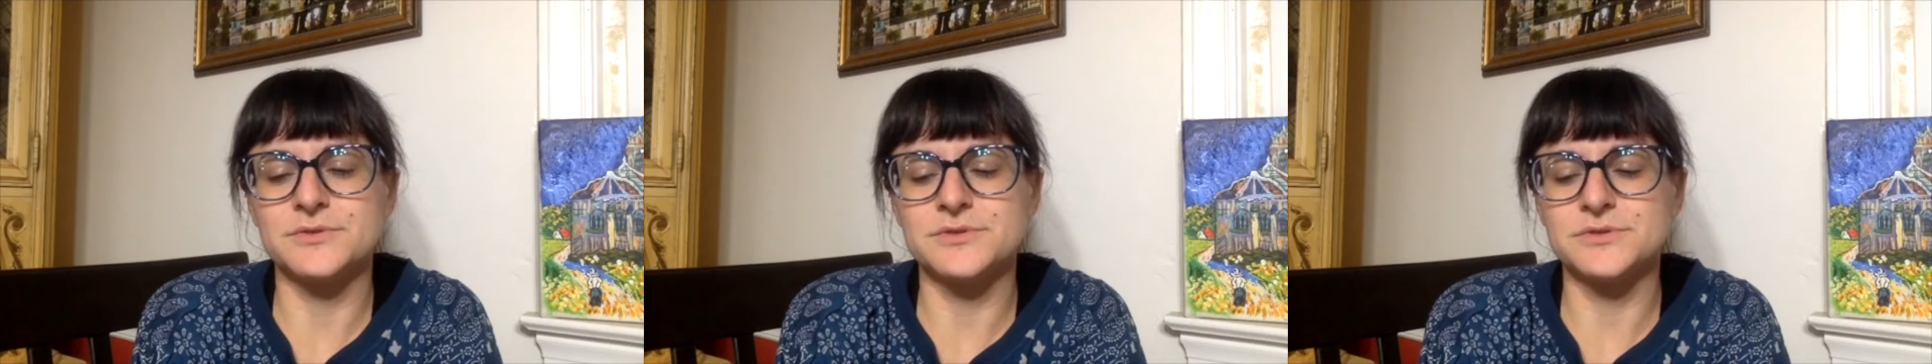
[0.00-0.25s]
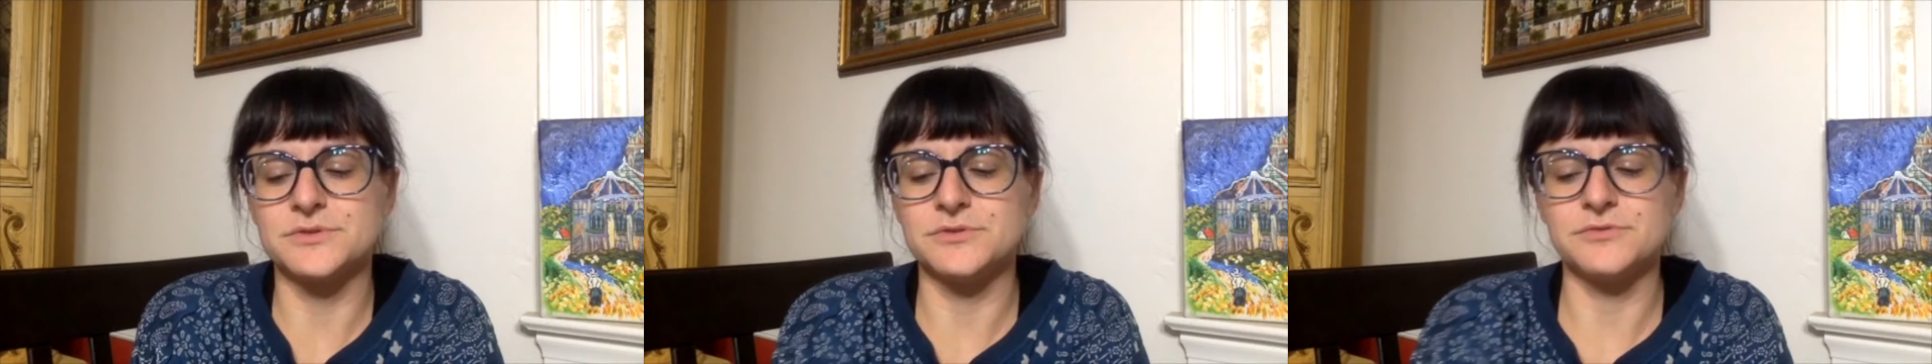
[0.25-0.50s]

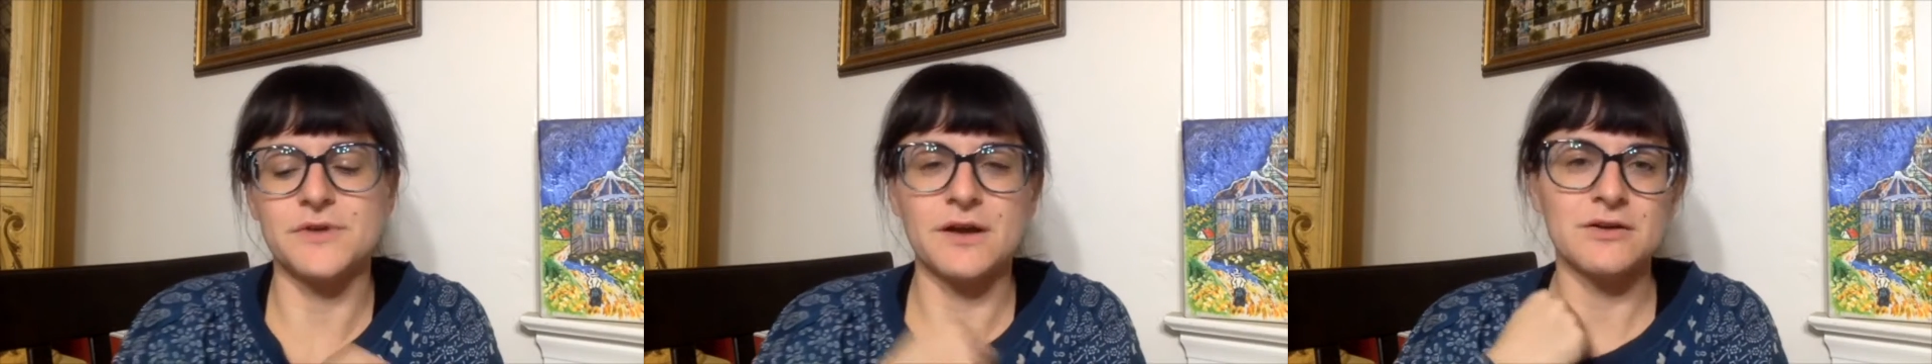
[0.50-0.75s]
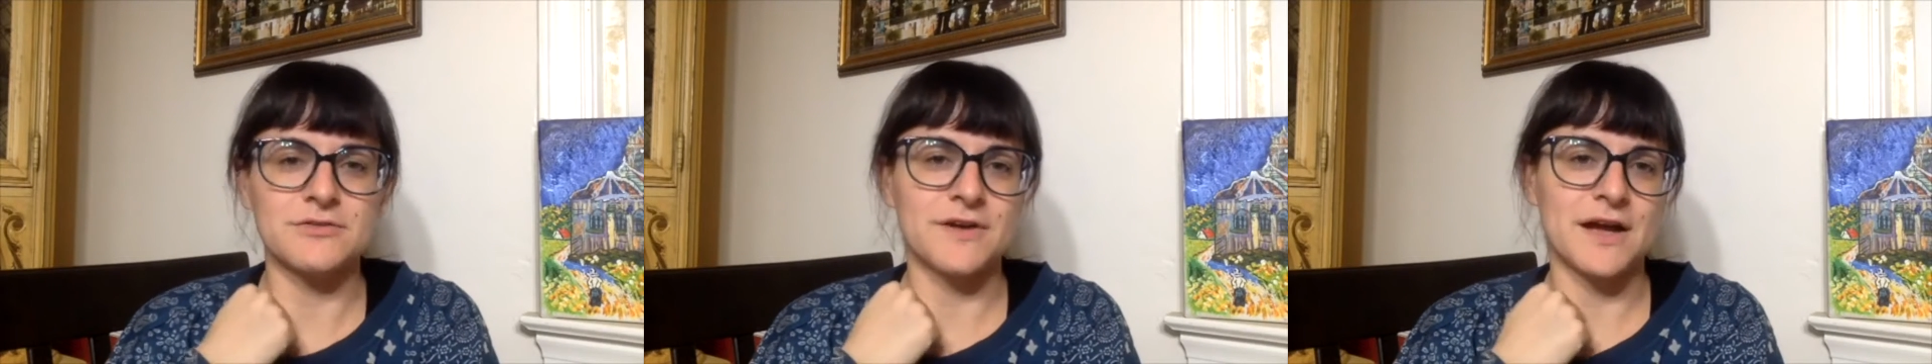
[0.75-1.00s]
to
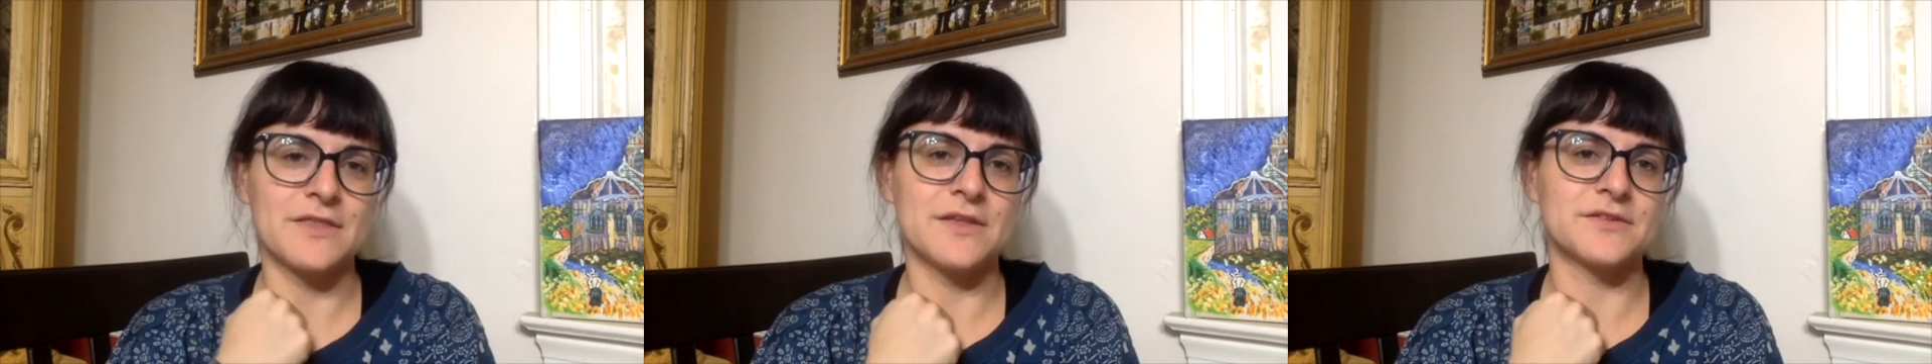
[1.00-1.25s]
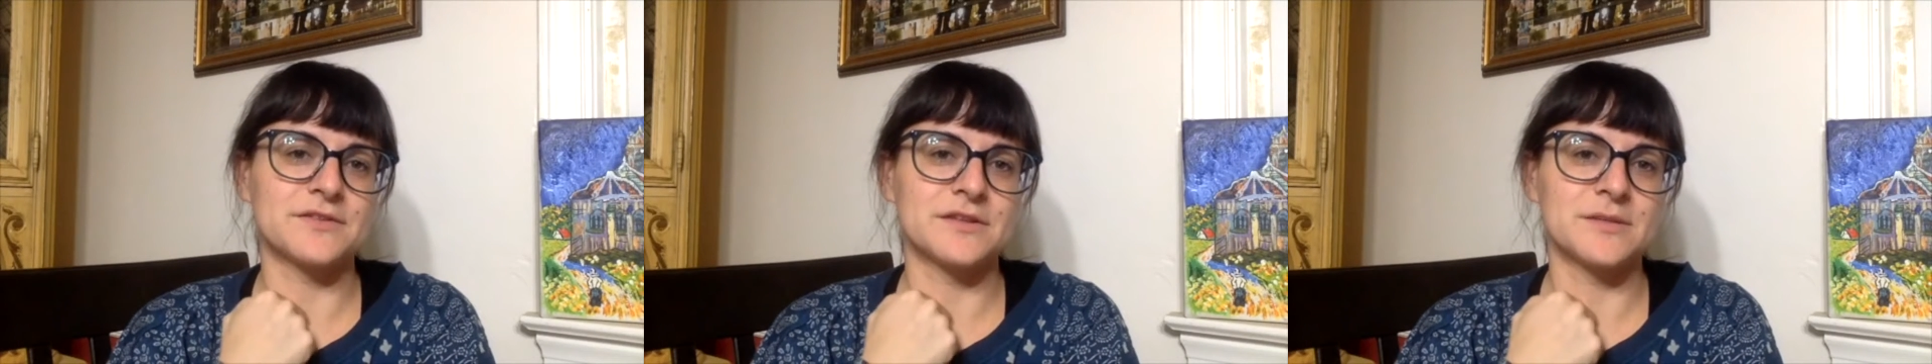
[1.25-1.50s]
verify
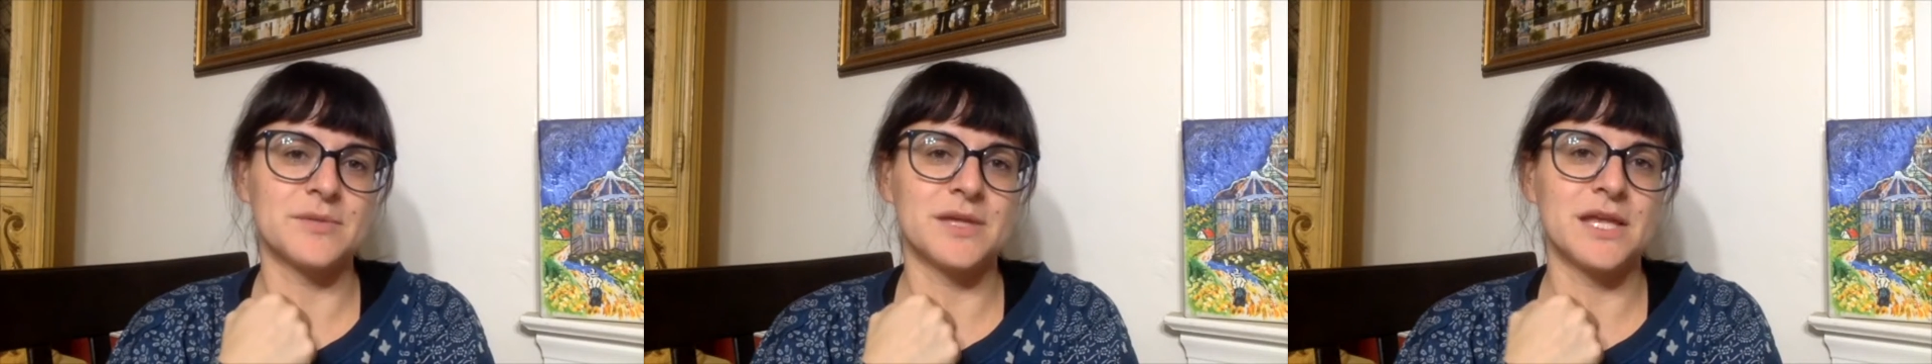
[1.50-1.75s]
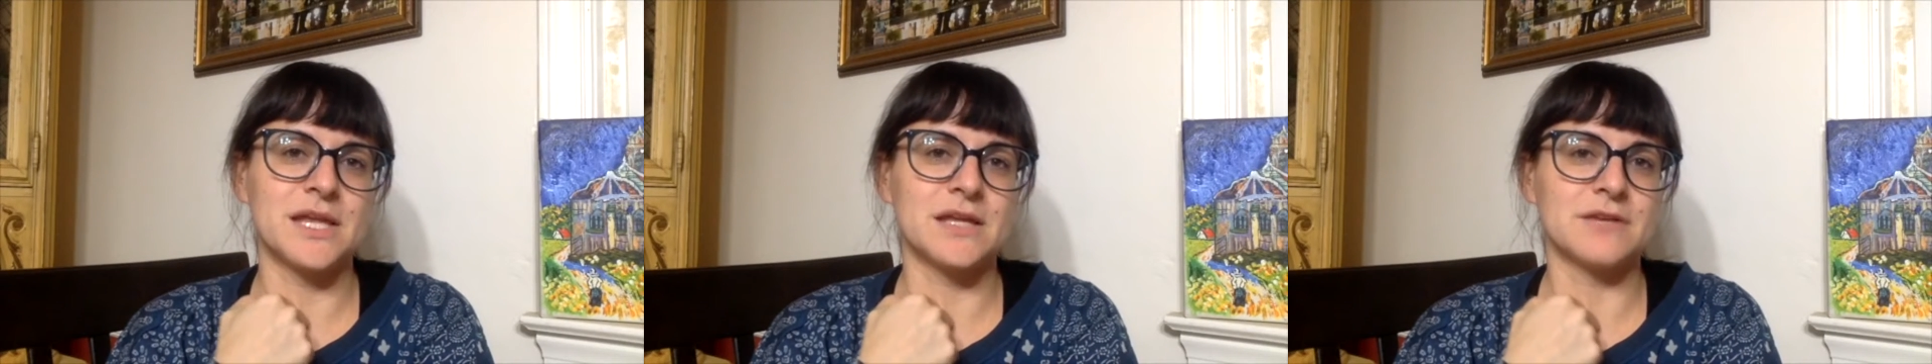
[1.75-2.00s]
this at the
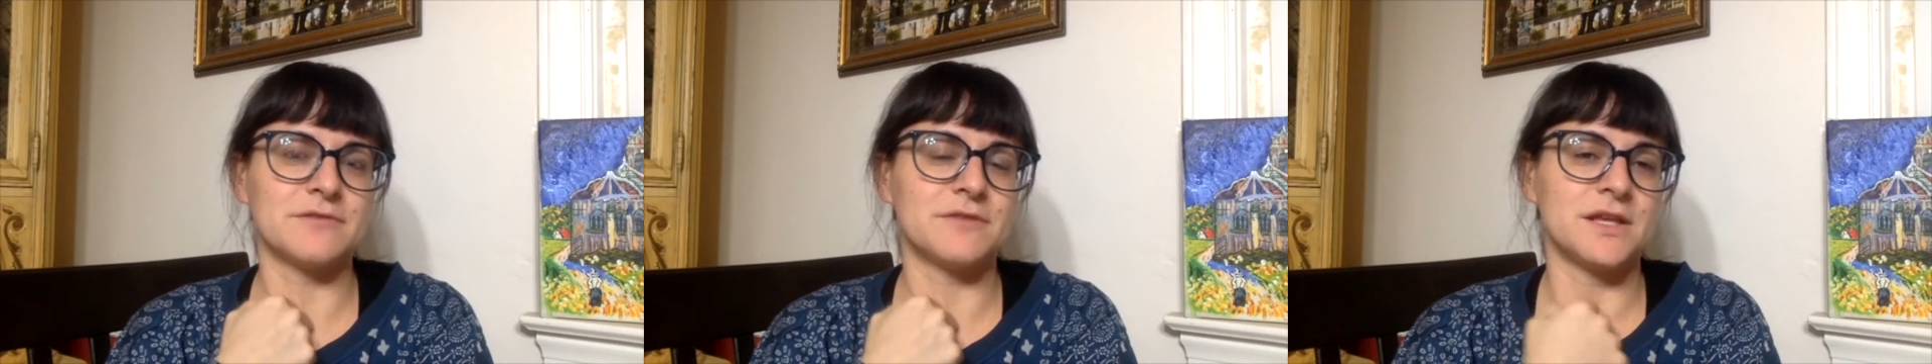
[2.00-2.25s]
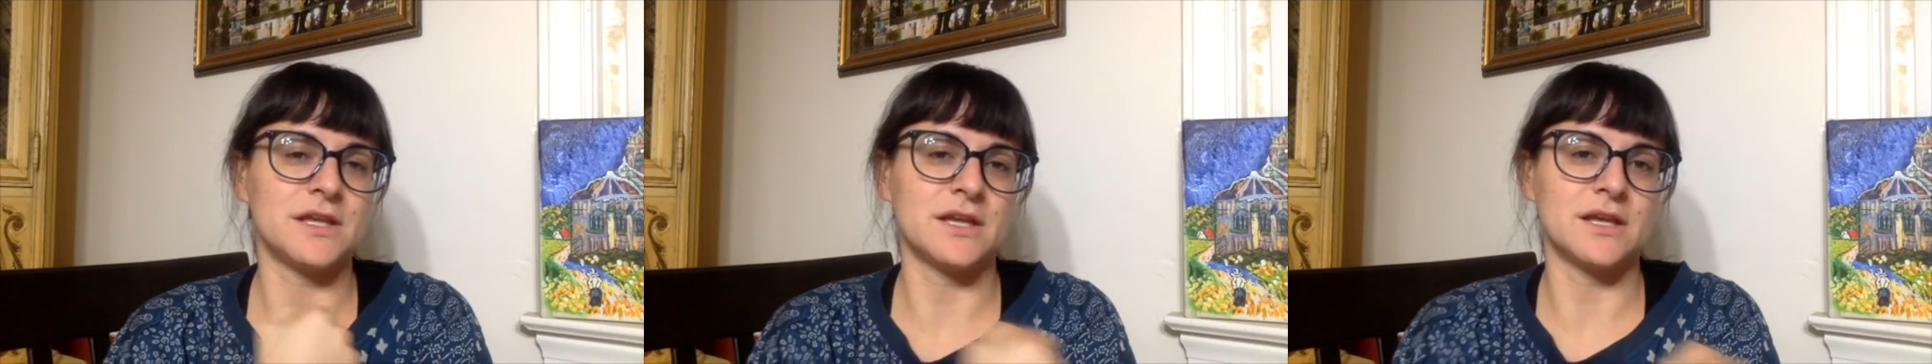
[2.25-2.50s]
beginning of
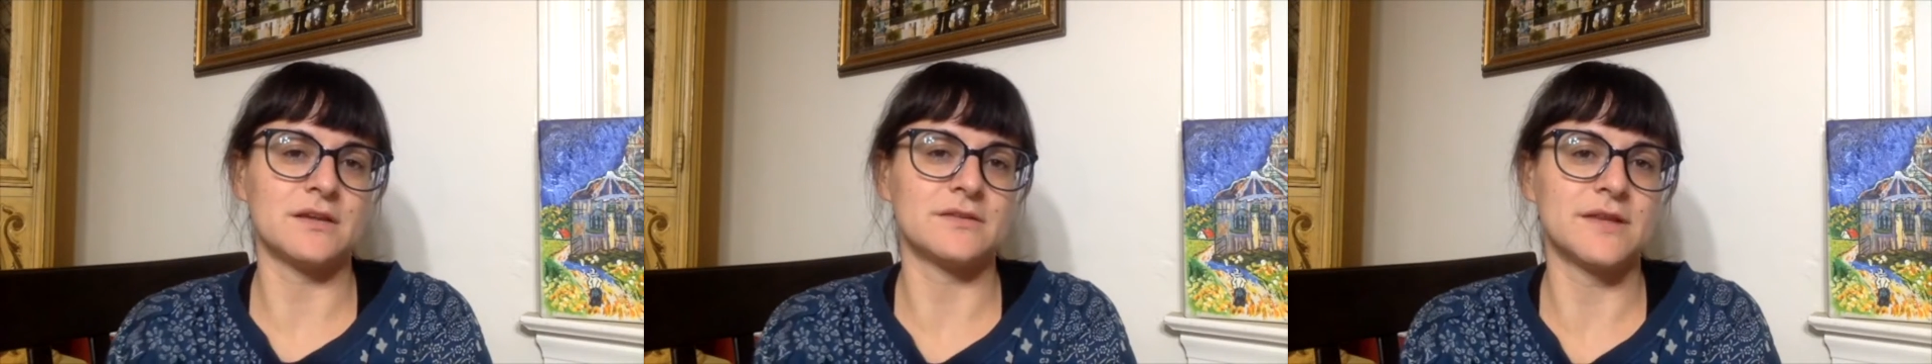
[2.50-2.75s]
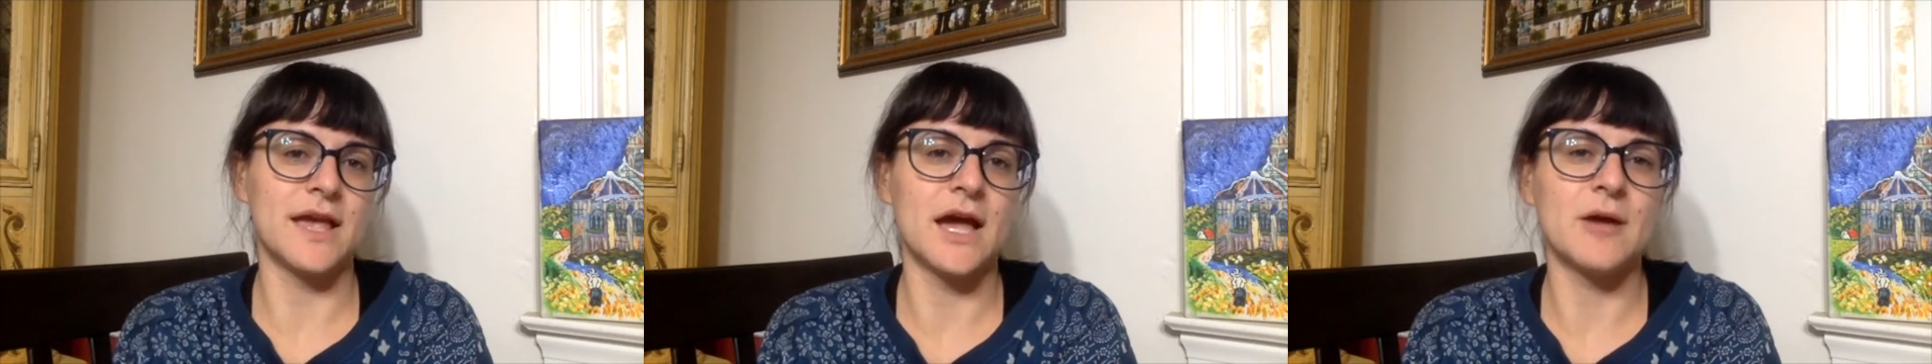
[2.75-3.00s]
the
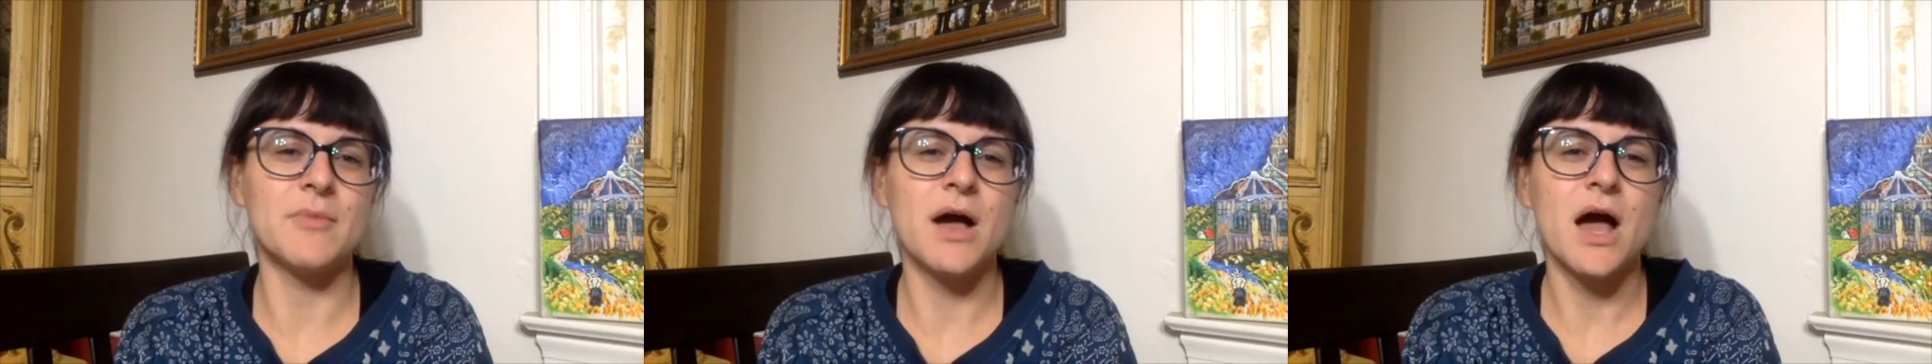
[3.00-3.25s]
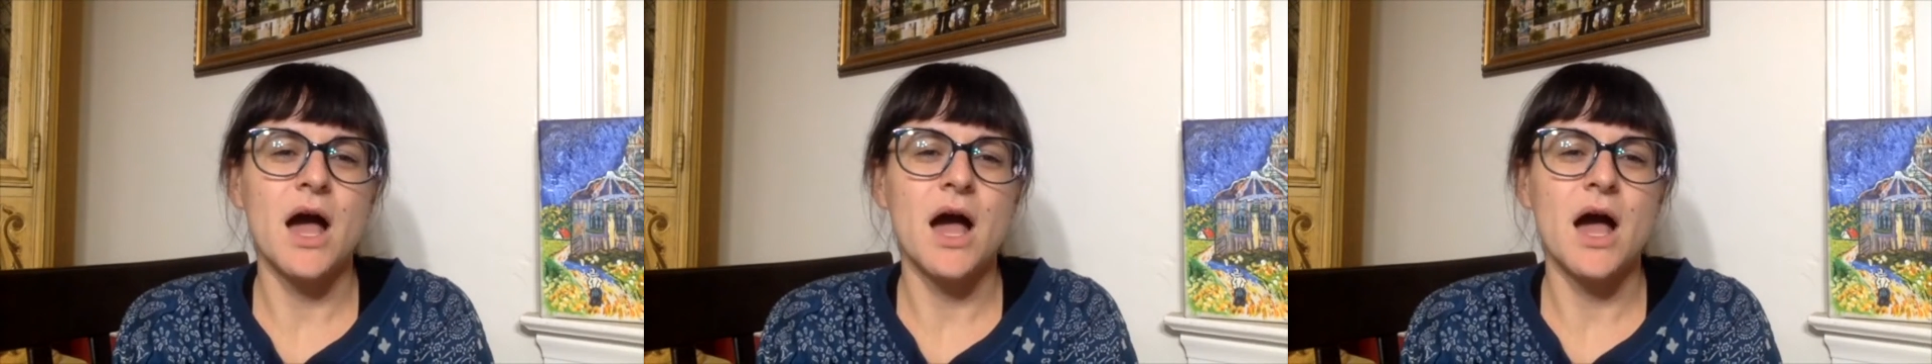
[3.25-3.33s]
exam,